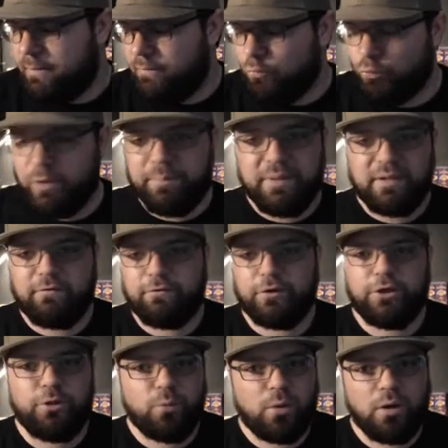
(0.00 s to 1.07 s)
ripping for
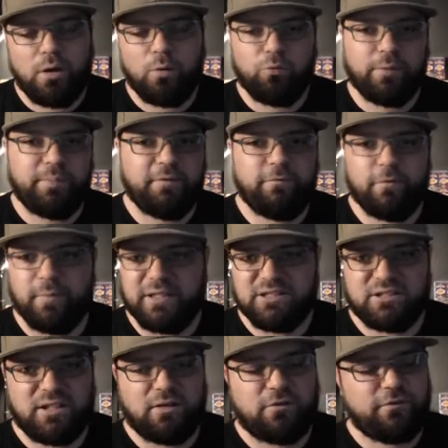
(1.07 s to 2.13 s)
you all, ripping for
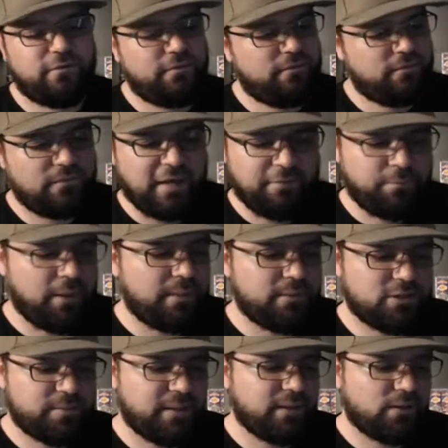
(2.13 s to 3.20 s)
myself. I've probably
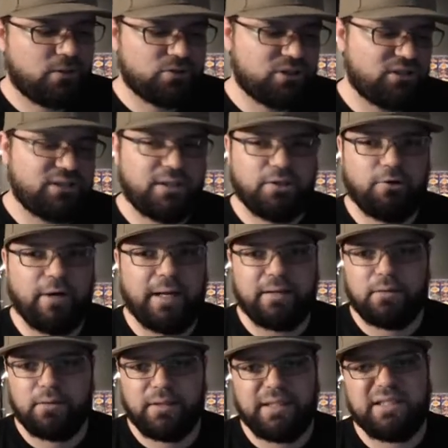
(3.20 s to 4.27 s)
spent close to 10 grand,
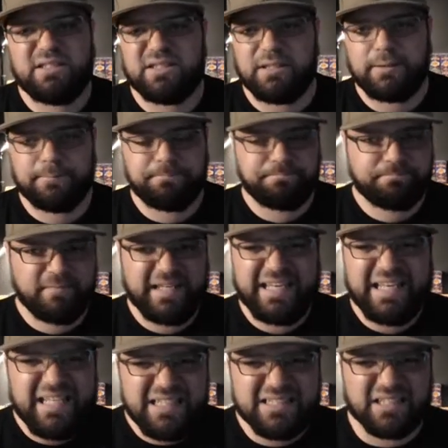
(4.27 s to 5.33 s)

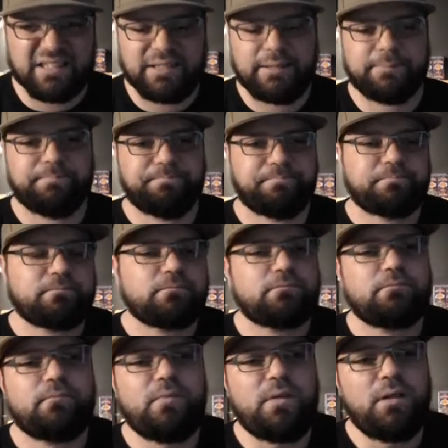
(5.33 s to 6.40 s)
easily.
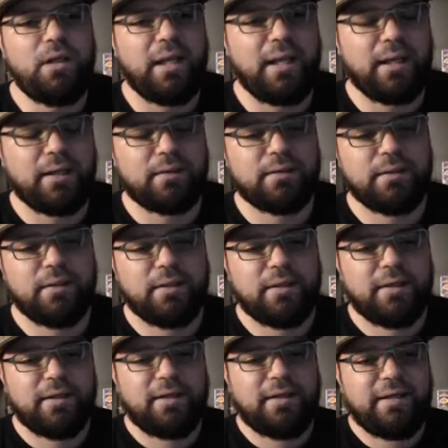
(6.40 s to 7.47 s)
And
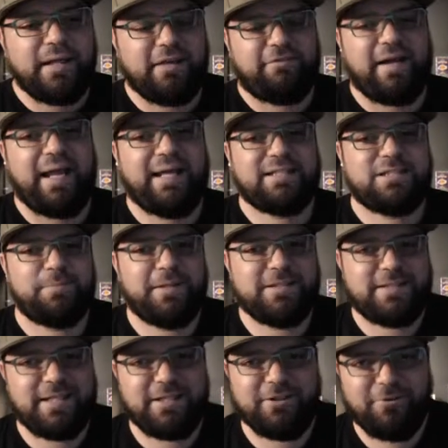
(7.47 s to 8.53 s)
if I had spent
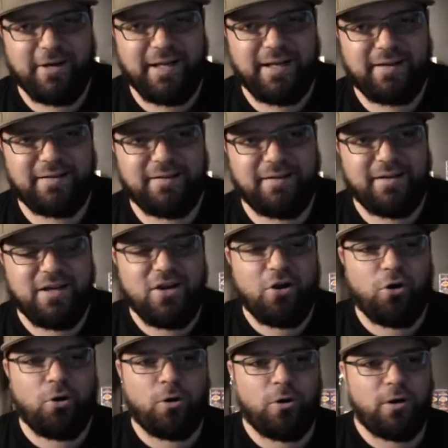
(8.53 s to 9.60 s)
10 grand
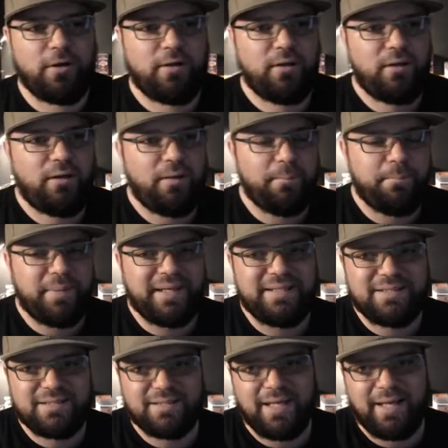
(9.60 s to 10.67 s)
on base
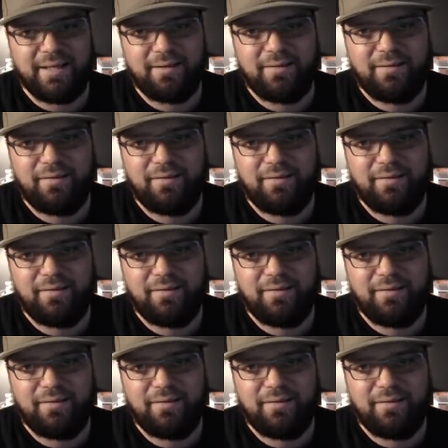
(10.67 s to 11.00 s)
set